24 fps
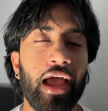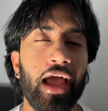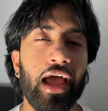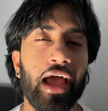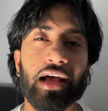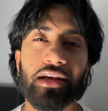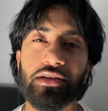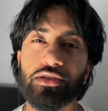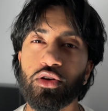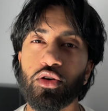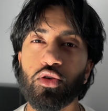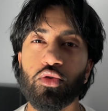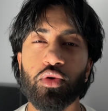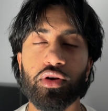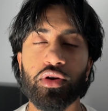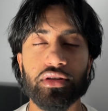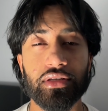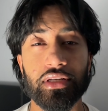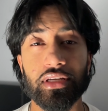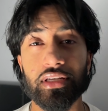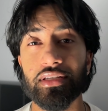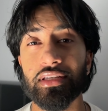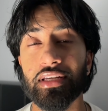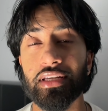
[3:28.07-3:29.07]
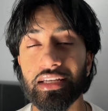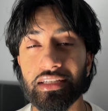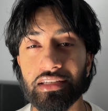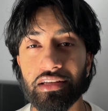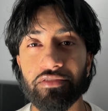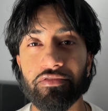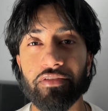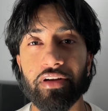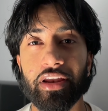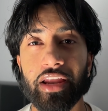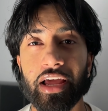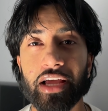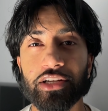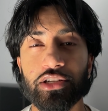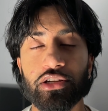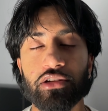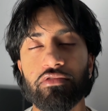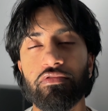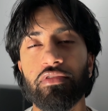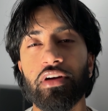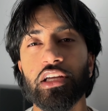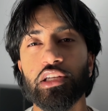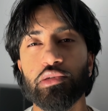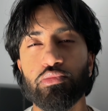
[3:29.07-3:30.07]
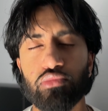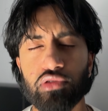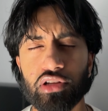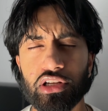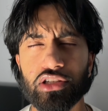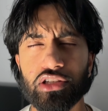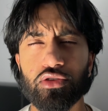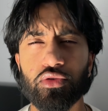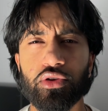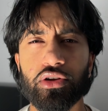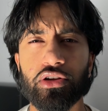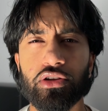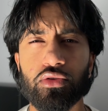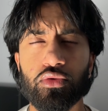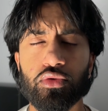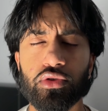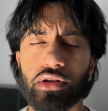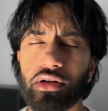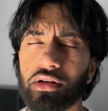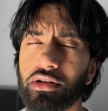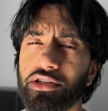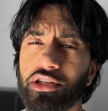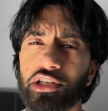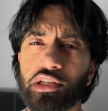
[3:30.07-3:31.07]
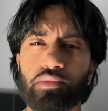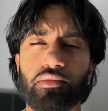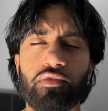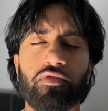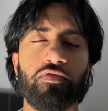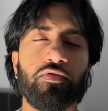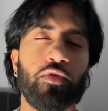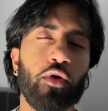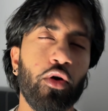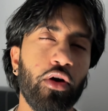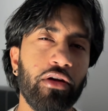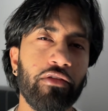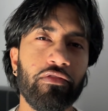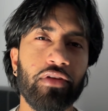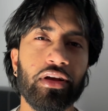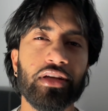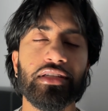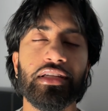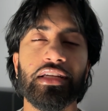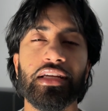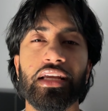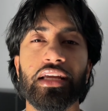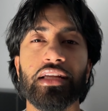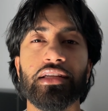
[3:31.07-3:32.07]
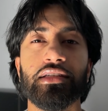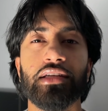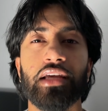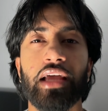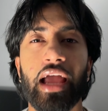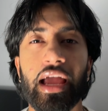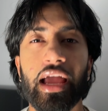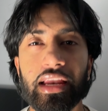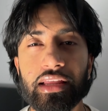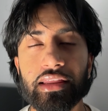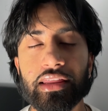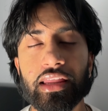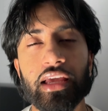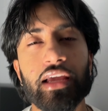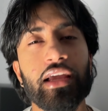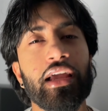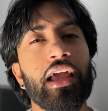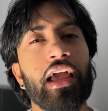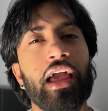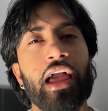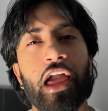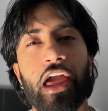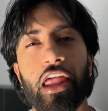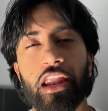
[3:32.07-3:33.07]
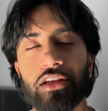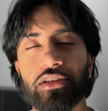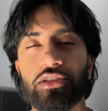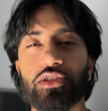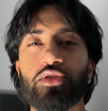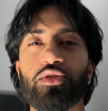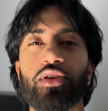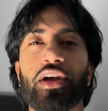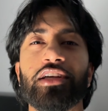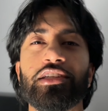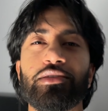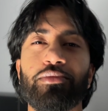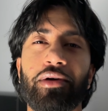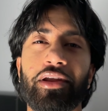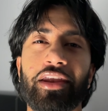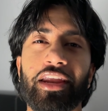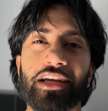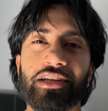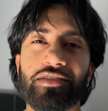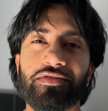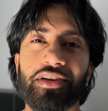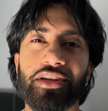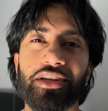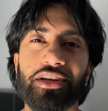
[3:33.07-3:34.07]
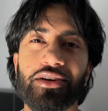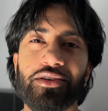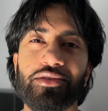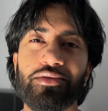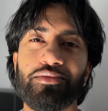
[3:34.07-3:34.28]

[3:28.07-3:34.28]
As always, this isn't financial advice. Please do your due diligence before investing into anything. And I'll see you guys in my next video.